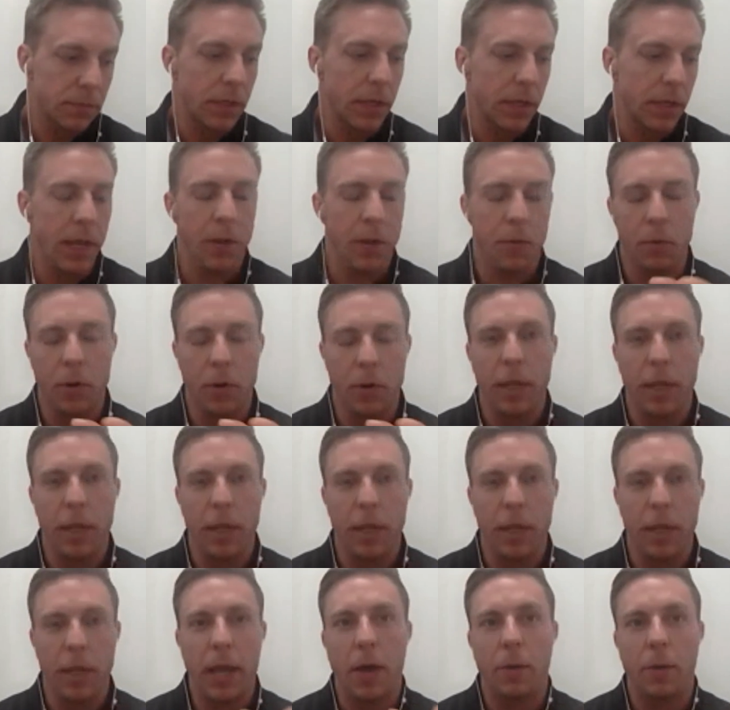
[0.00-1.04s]
it really
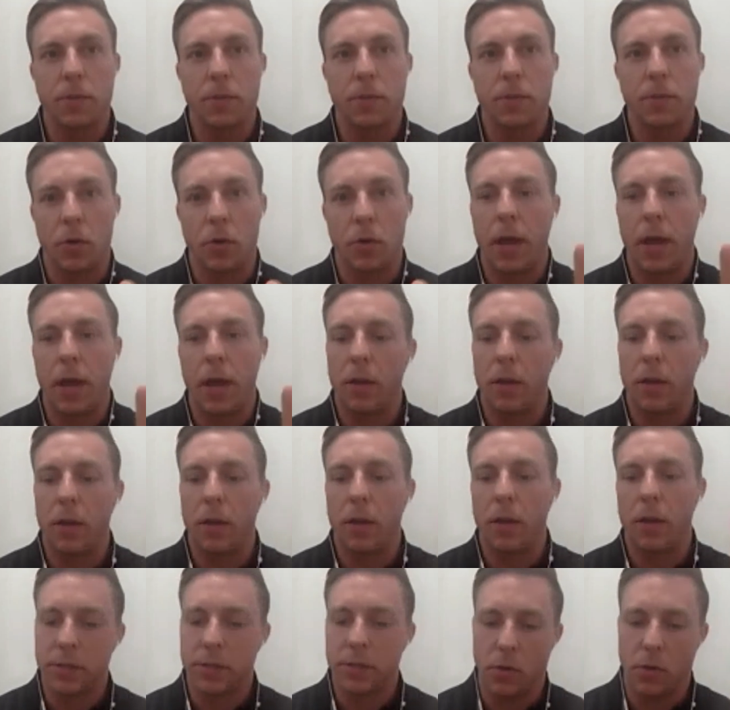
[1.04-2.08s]
helps. So now let's go
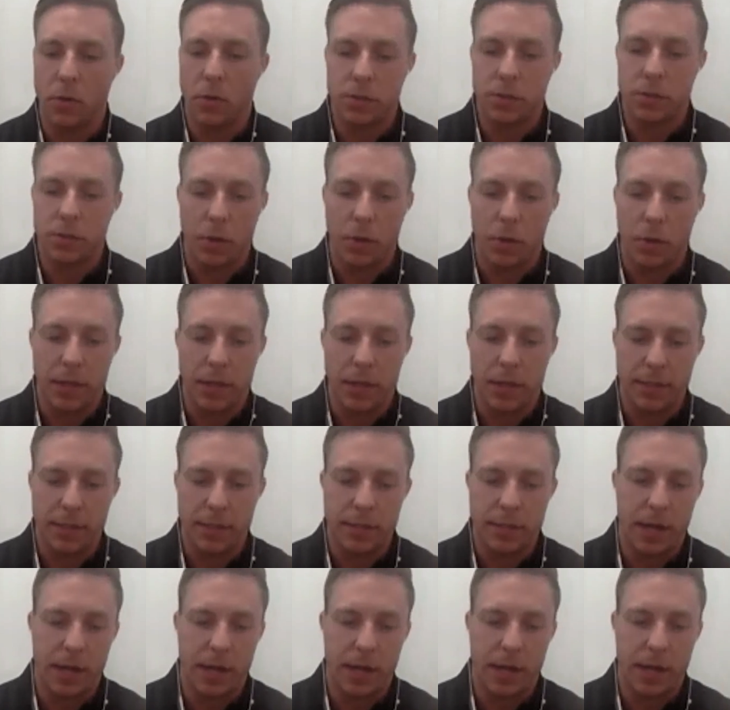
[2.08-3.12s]
into what like
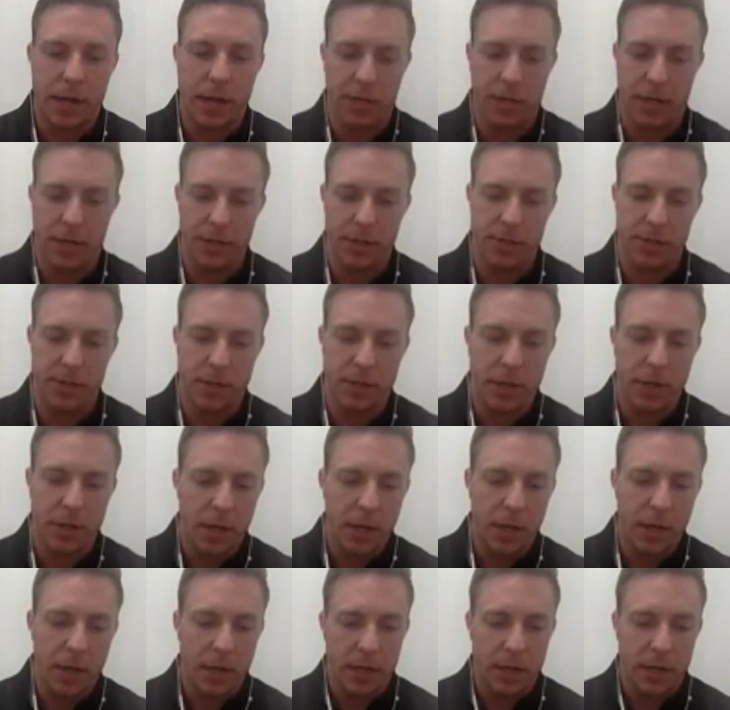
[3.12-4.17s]
detoxification is,
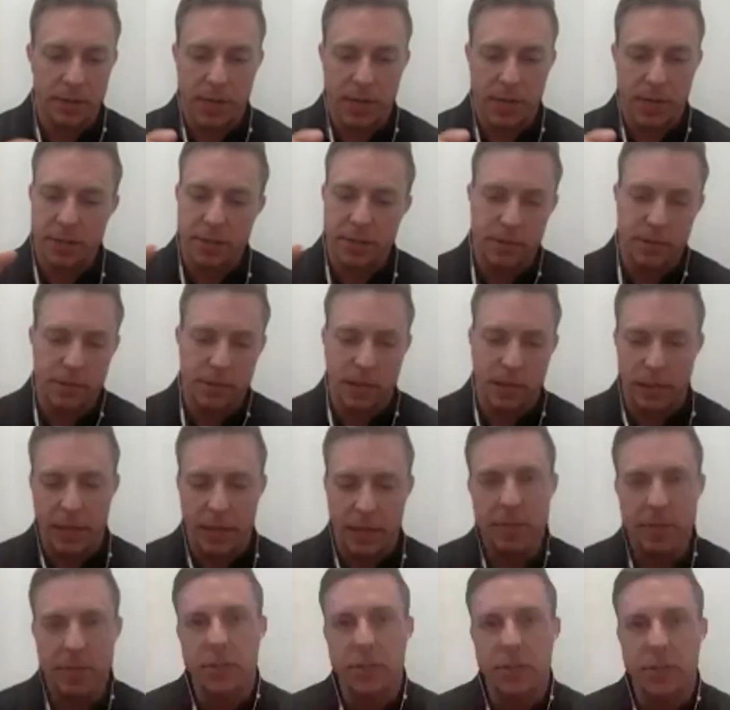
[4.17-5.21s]
because
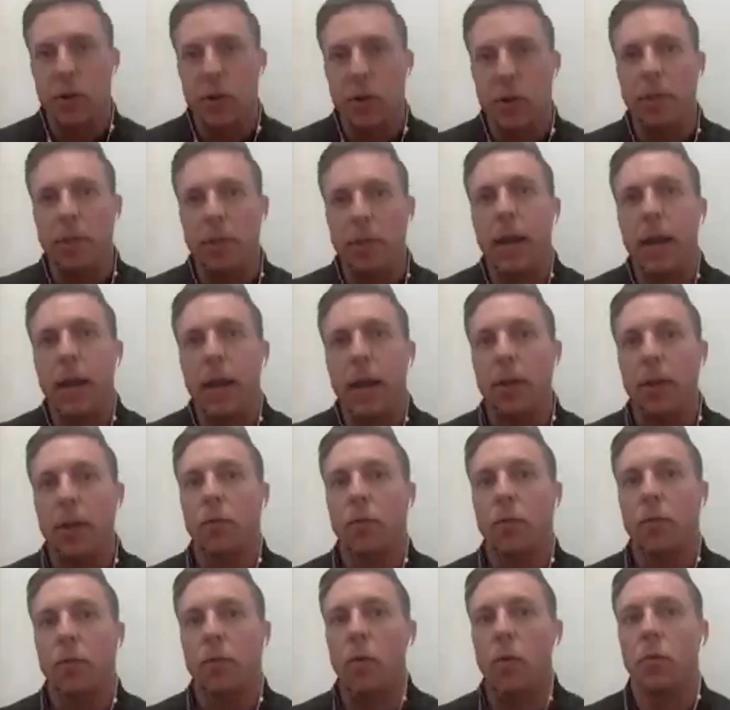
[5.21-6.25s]
that's a term that I hear
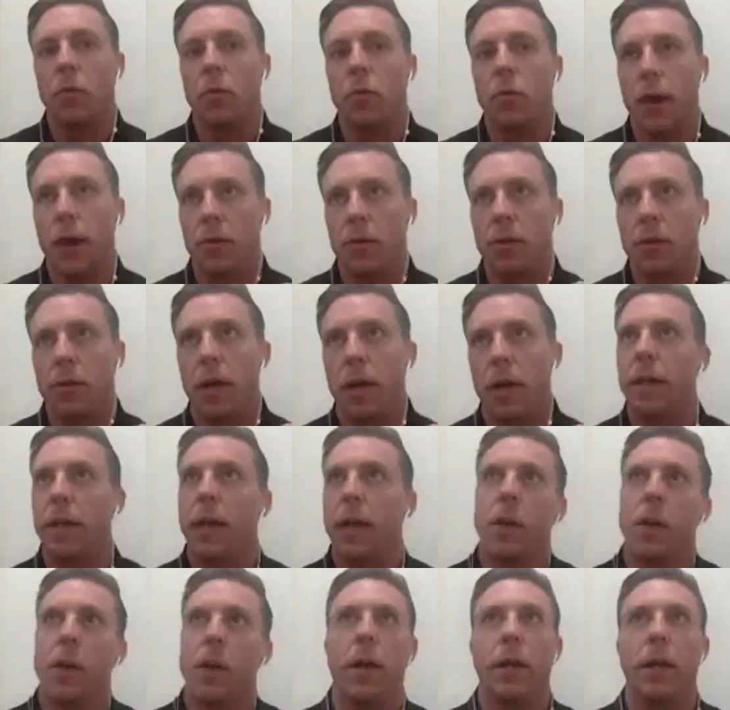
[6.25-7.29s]
thrown around a lot, like,
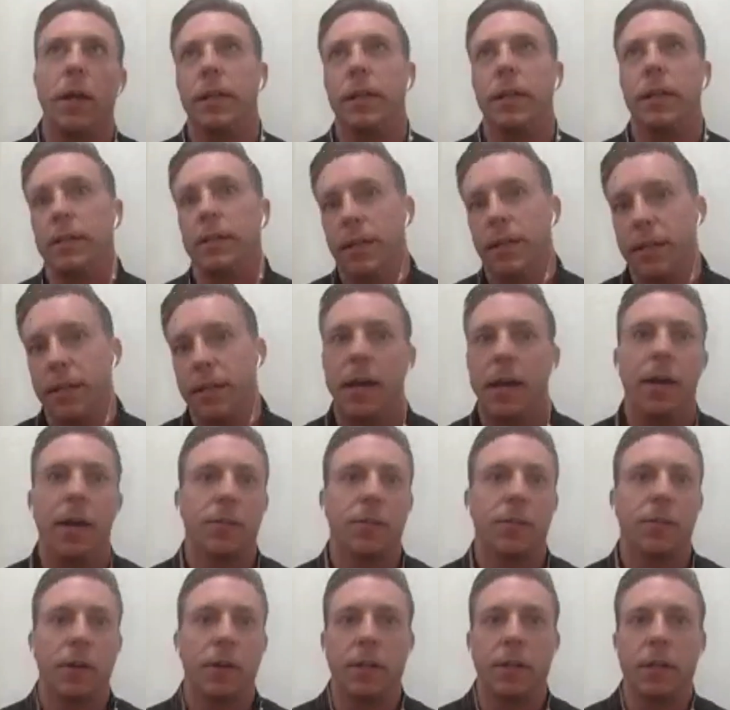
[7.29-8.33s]
oh, I need to detox or I
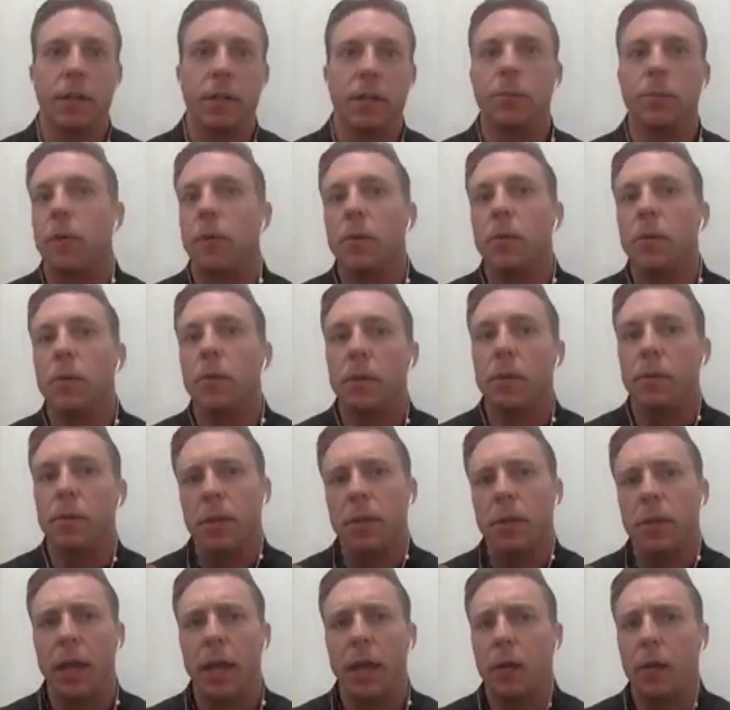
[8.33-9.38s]
need to, but
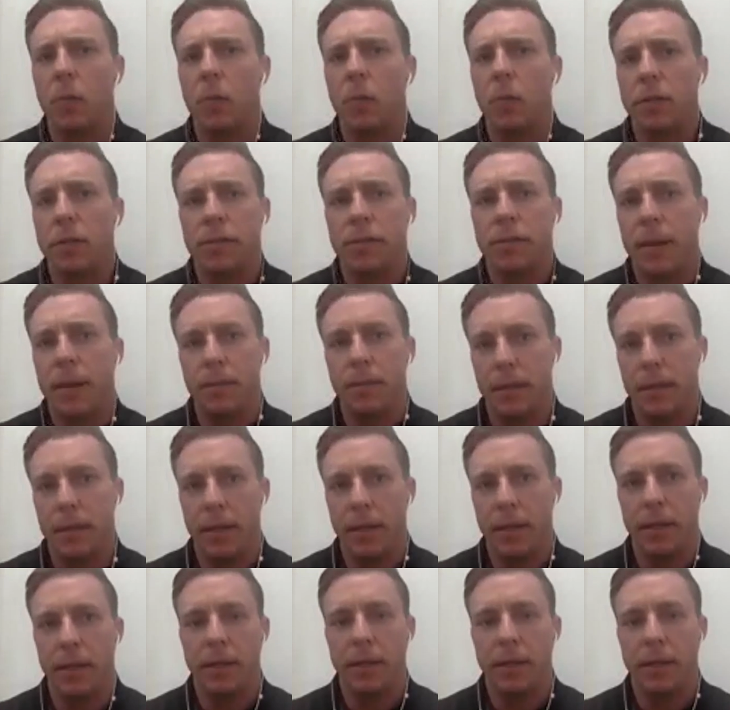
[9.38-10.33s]
like, what does that mean?